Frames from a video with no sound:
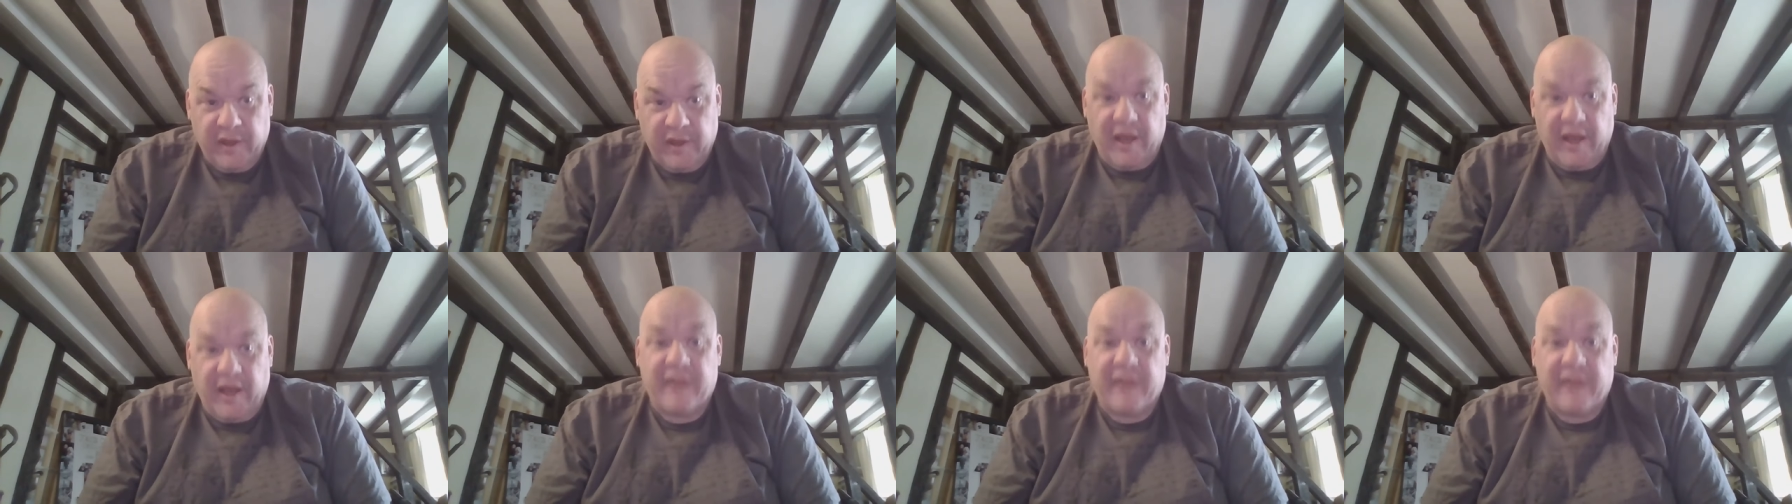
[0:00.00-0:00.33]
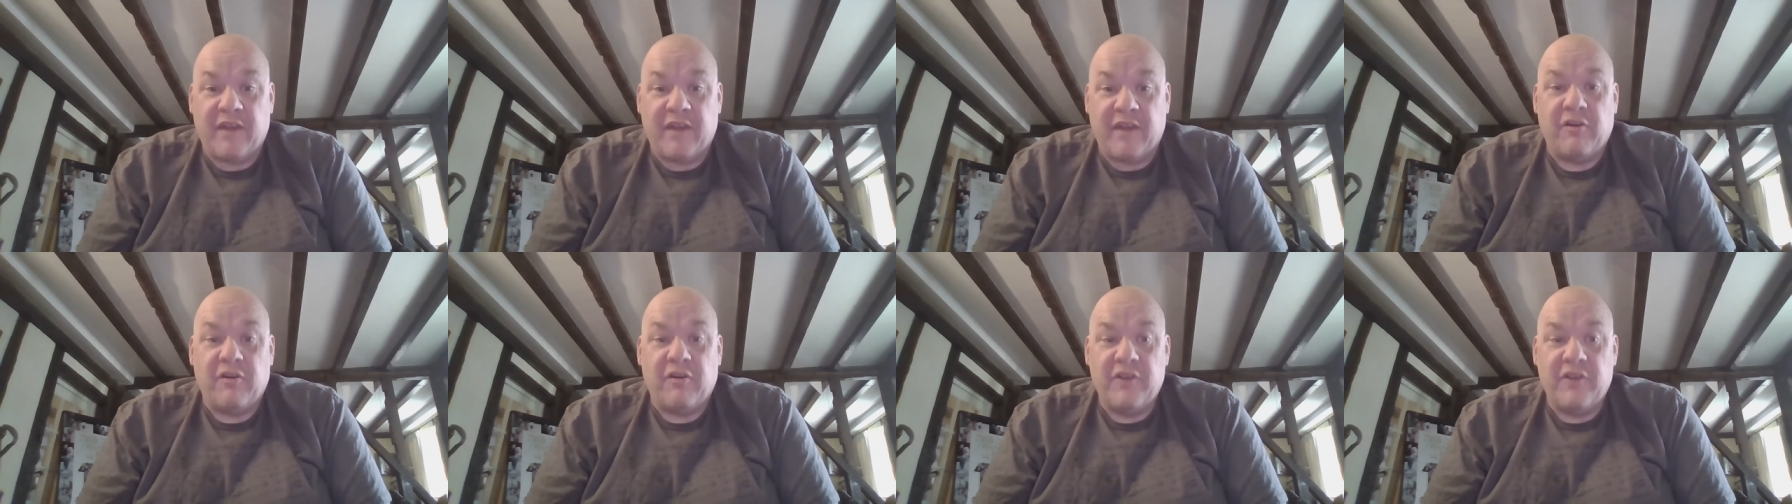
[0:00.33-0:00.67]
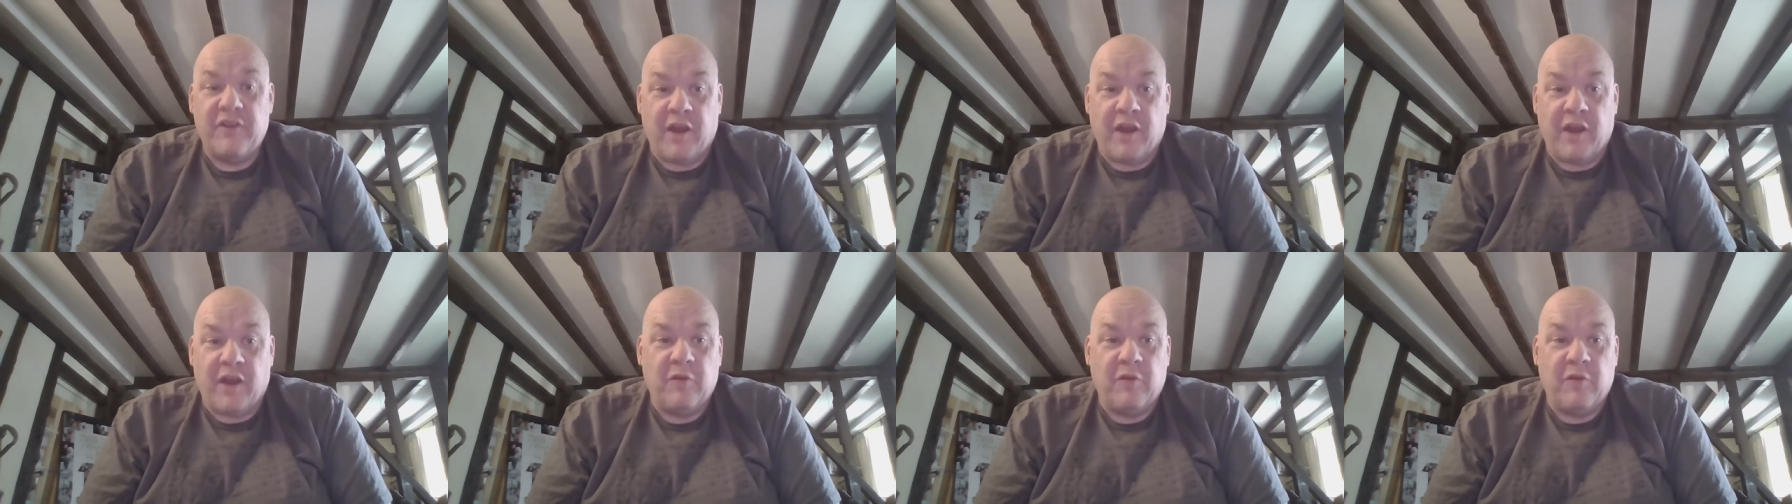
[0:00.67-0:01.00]
and there are
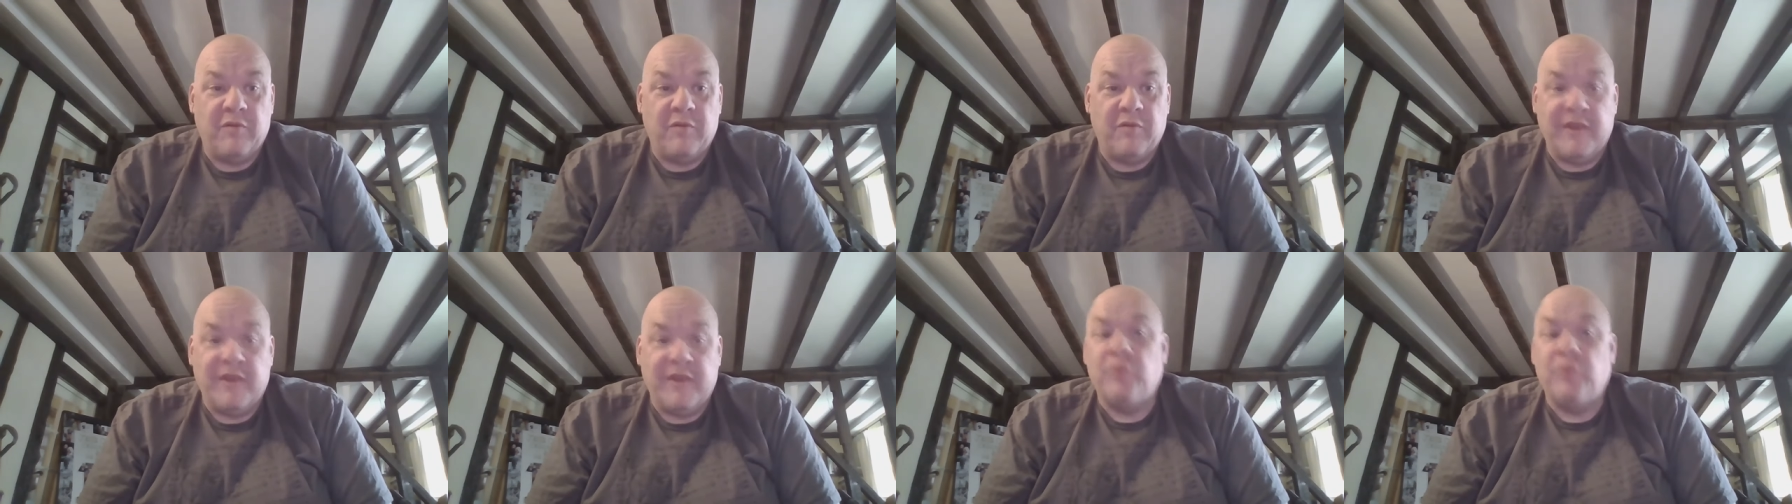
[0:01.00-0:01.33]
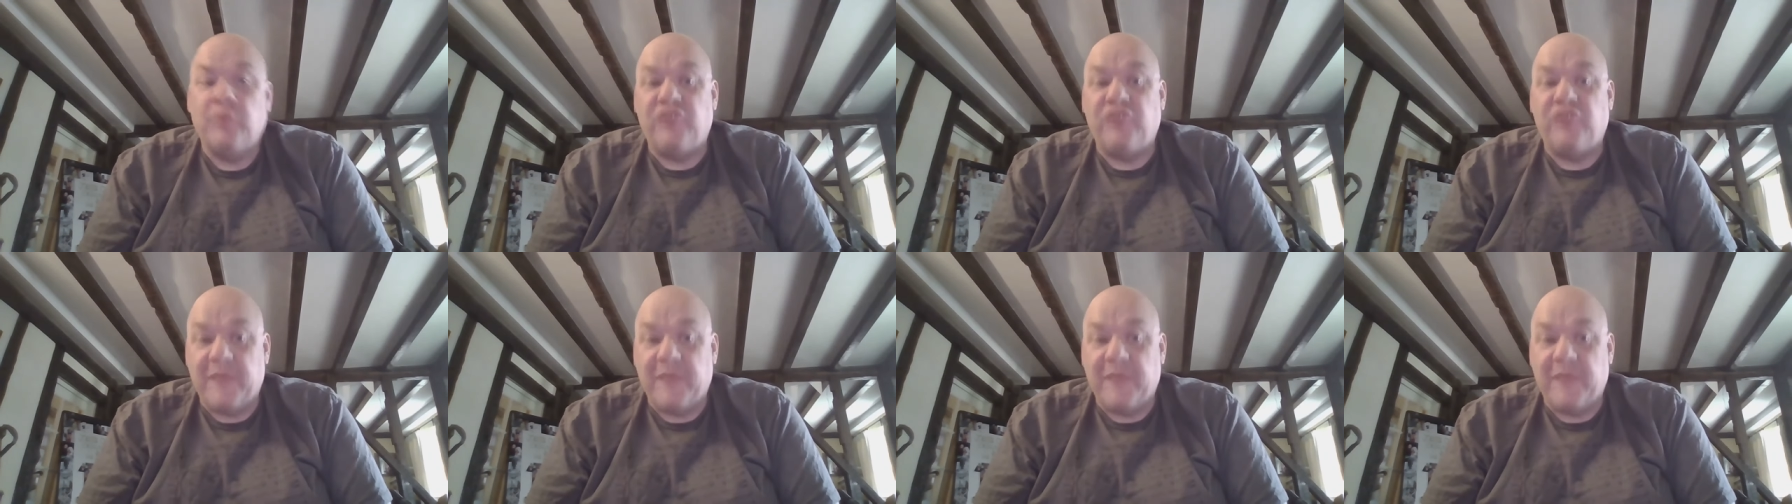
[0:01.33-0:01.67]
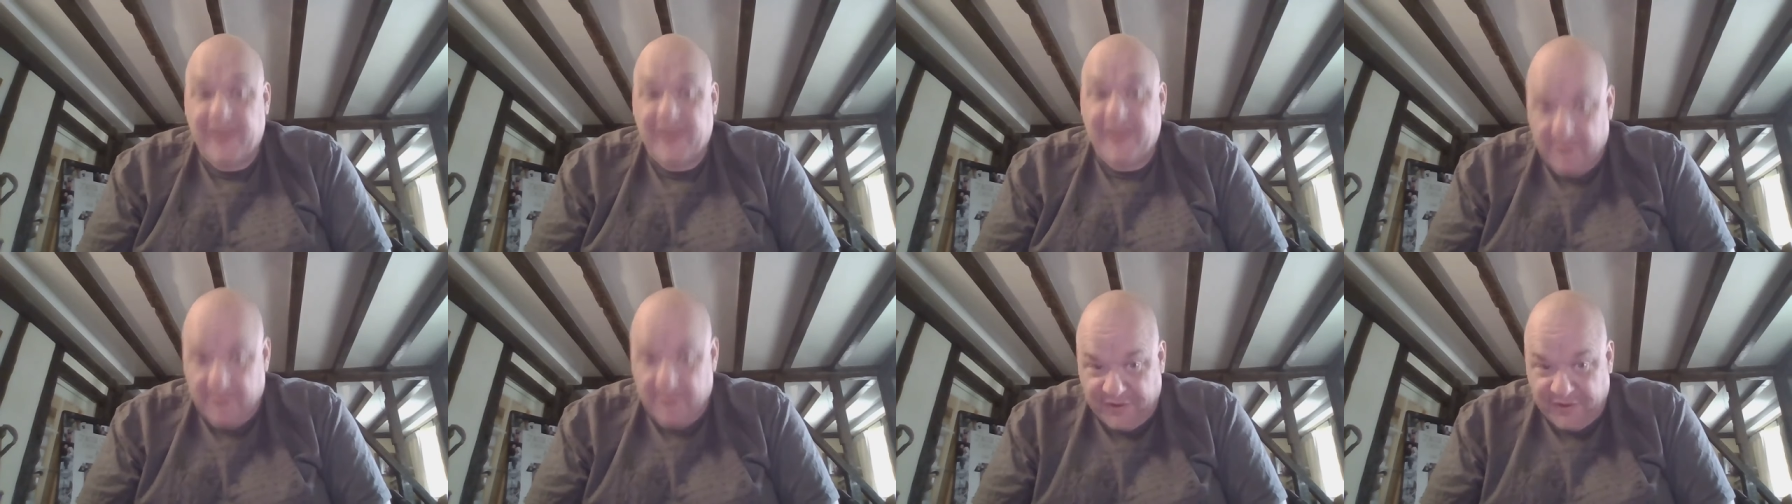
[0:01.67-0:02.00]
no little jimmy
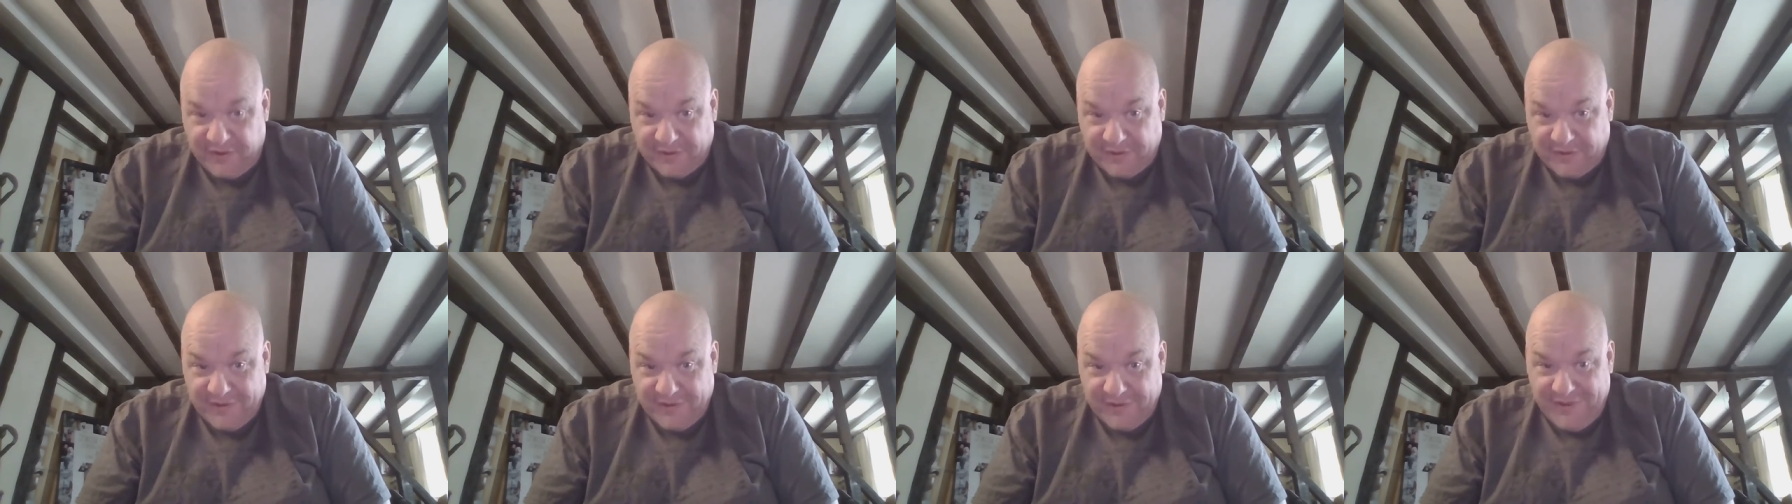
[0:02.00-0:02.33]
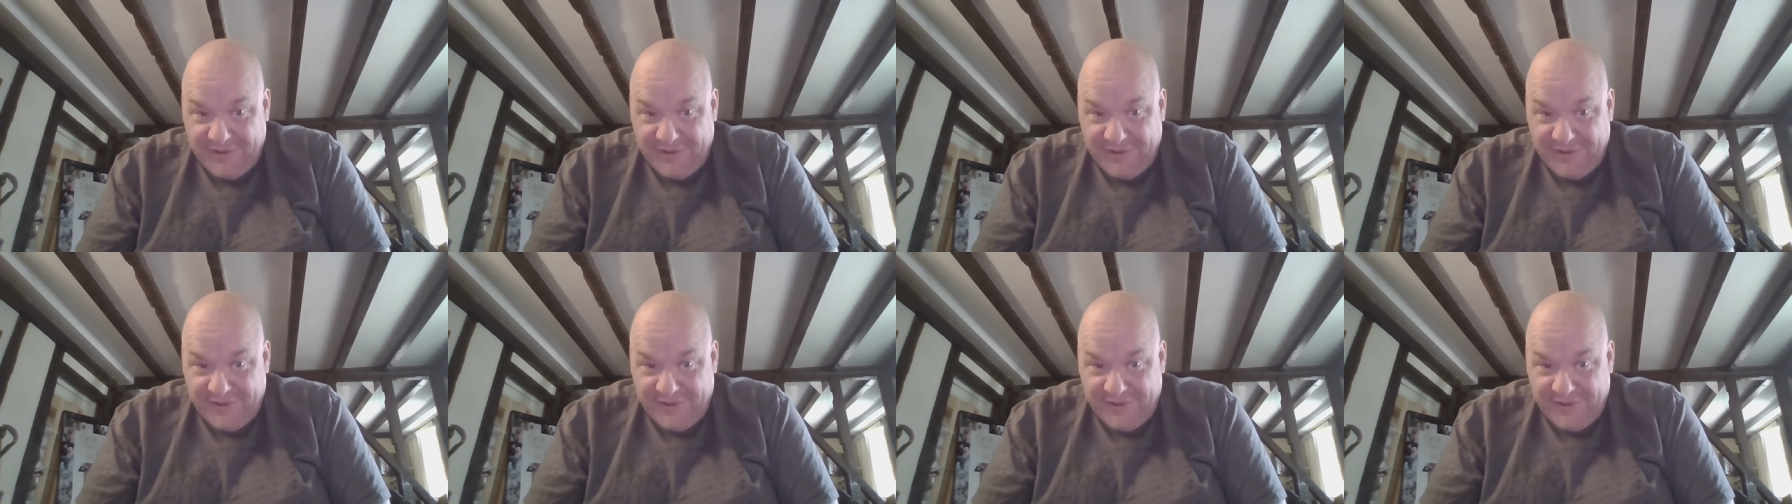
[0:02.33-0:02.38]
gimmies